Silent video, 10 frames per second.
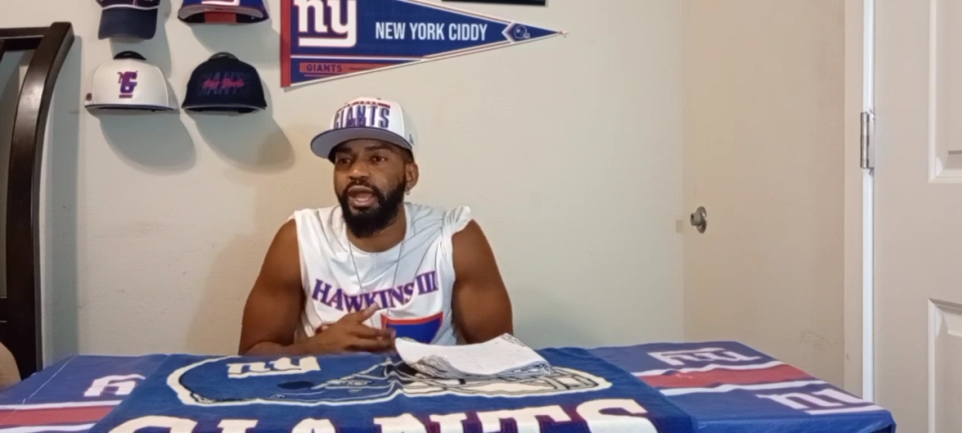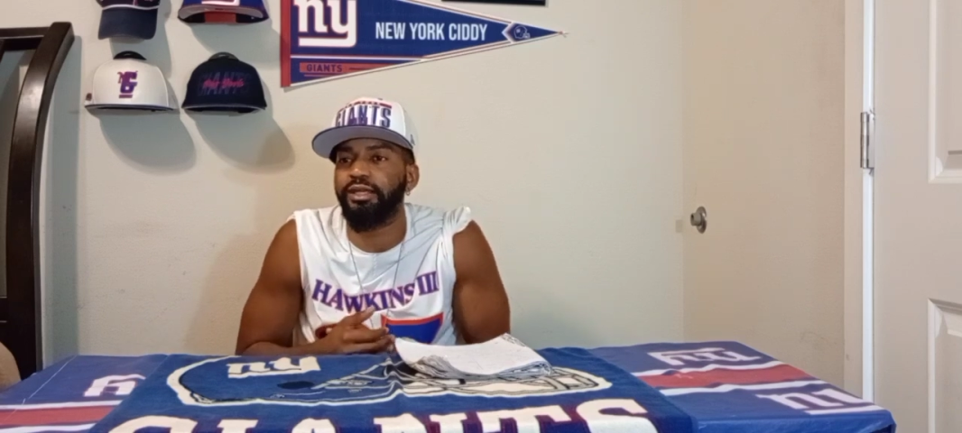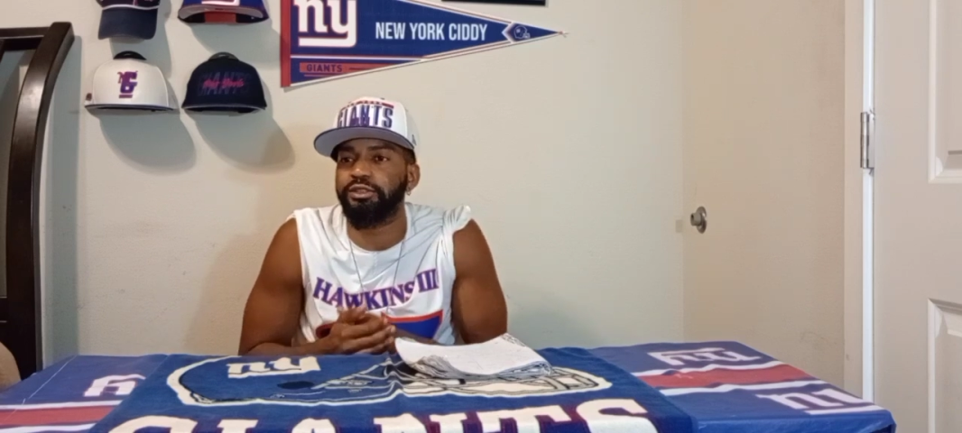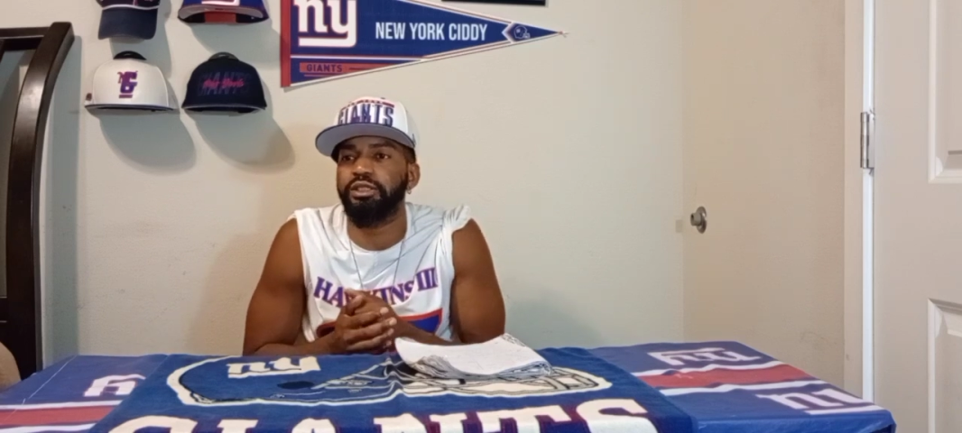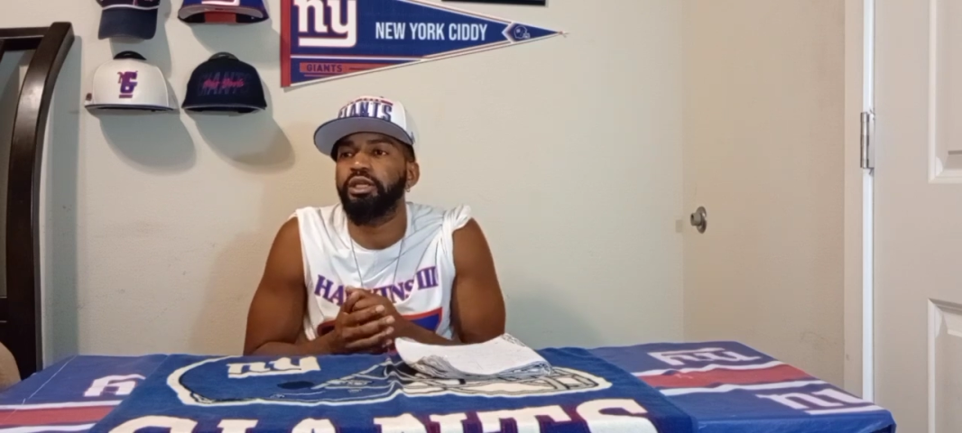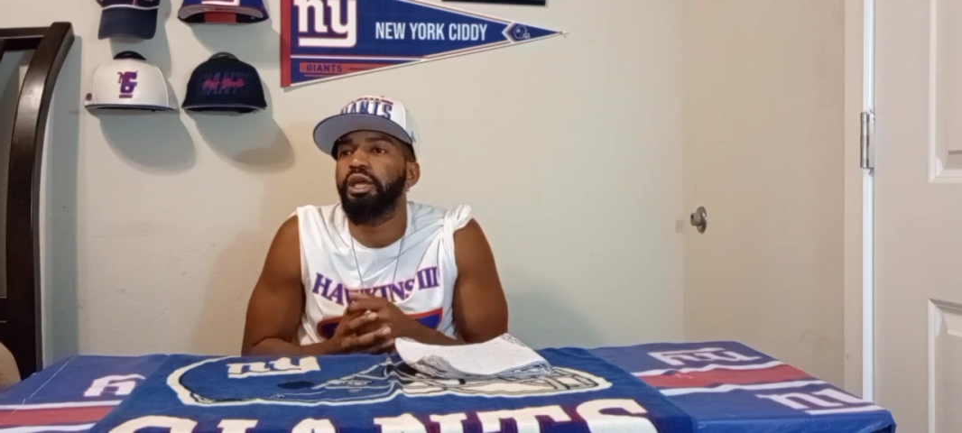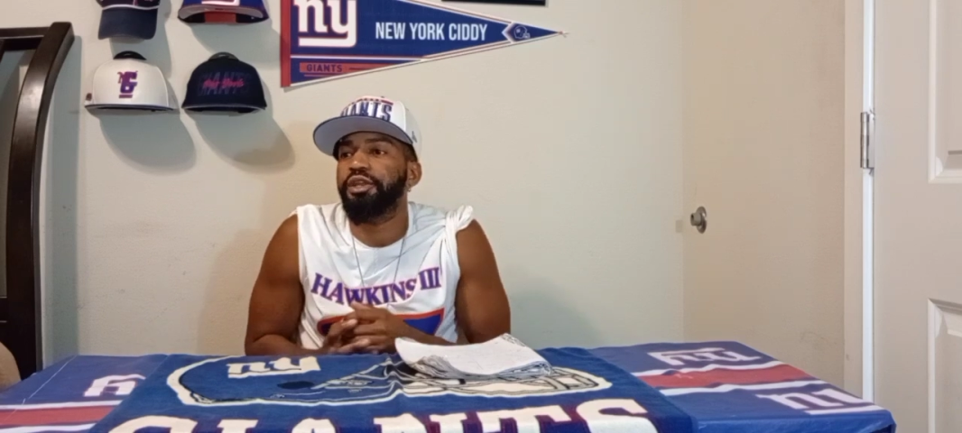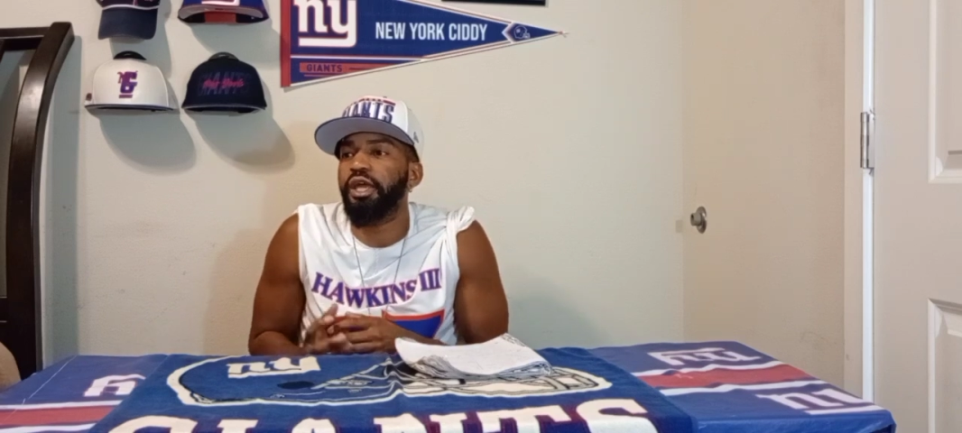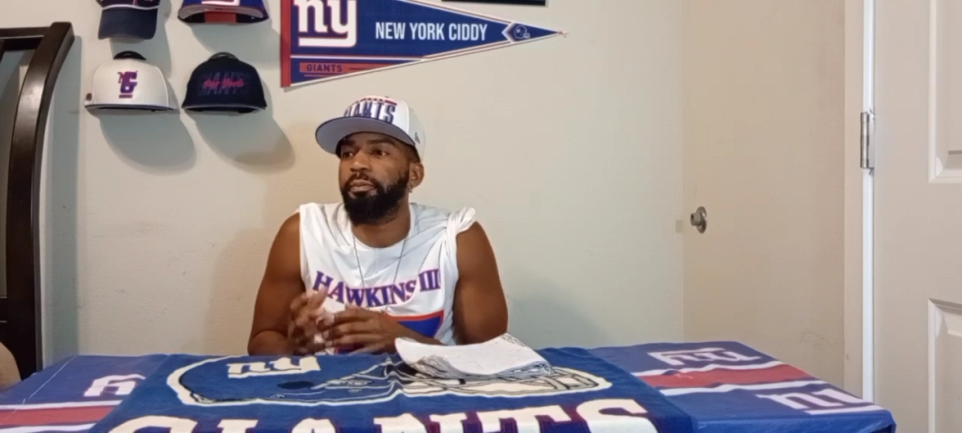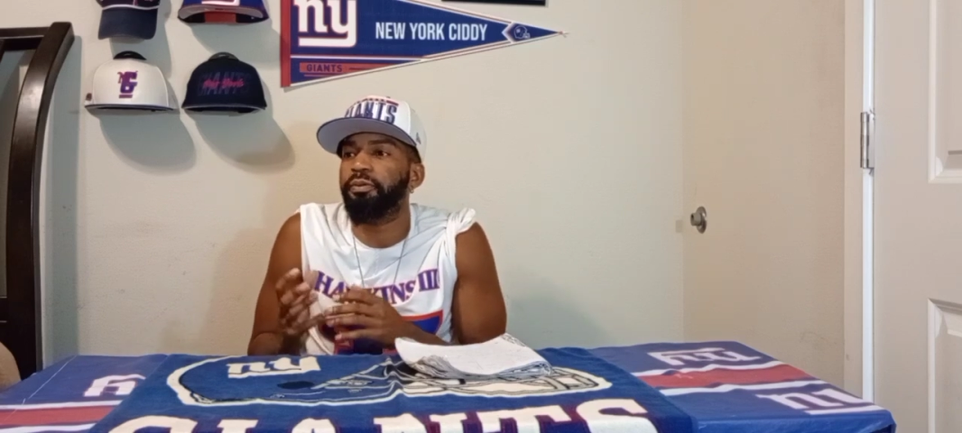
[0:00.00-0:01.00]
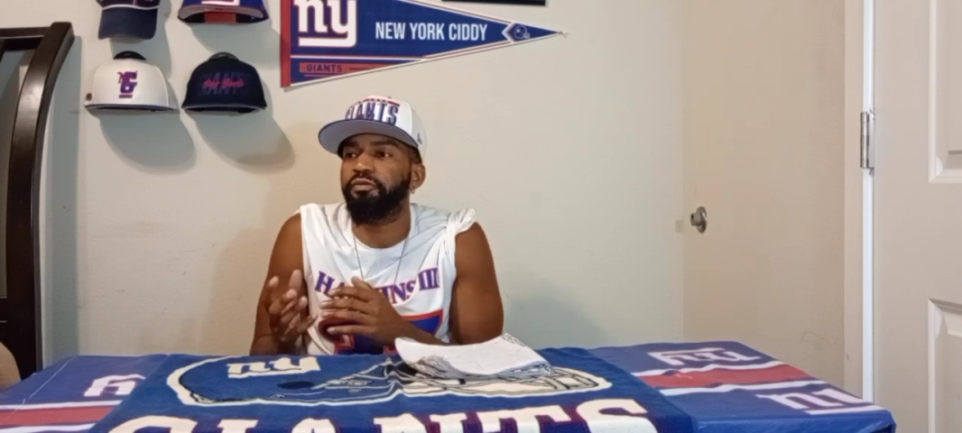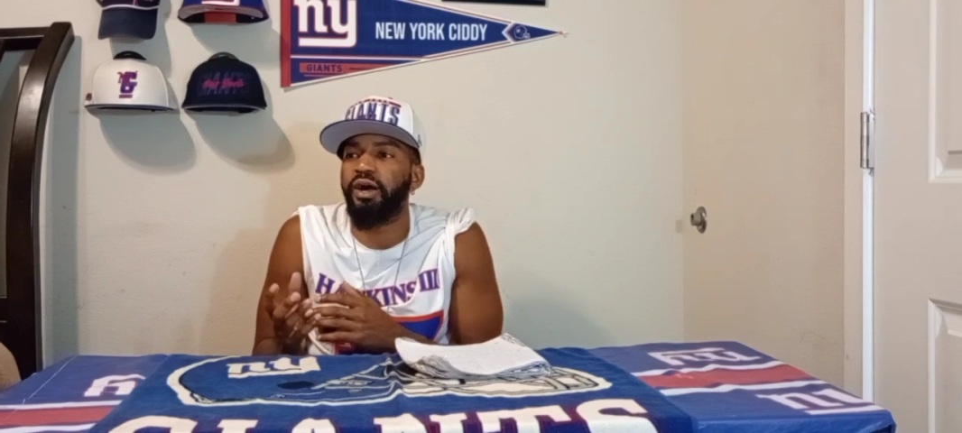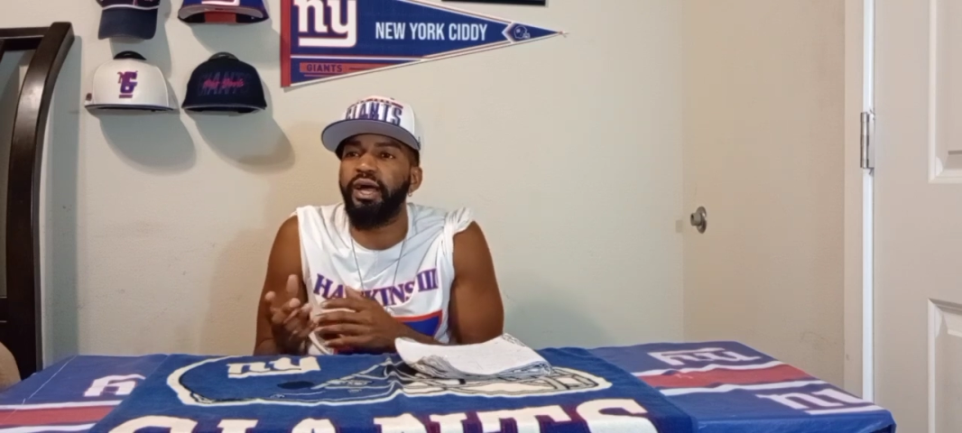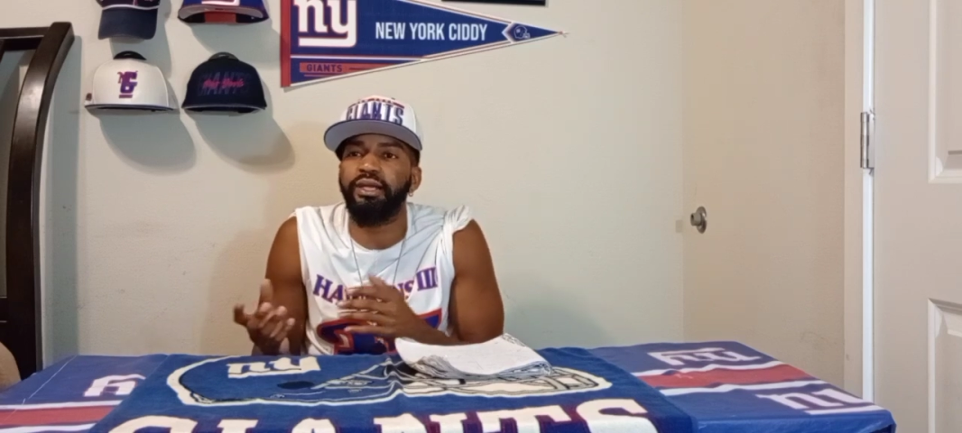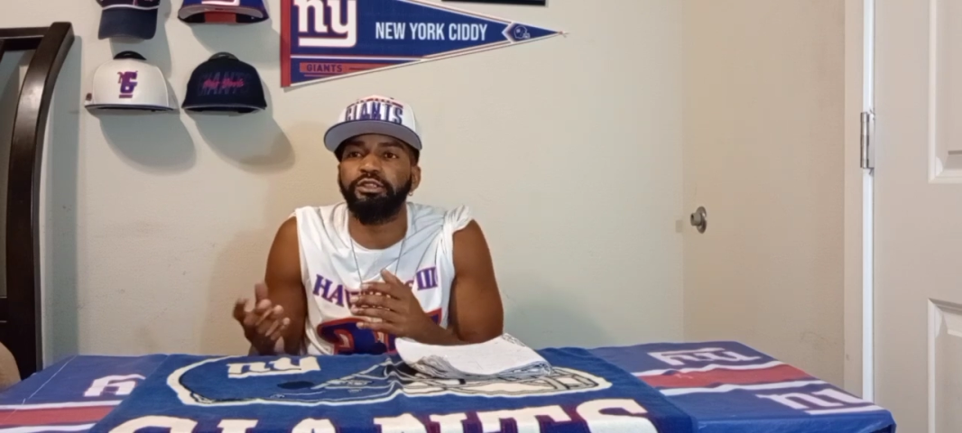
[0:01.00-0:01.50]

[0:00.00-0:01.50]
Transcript: Actually, they provided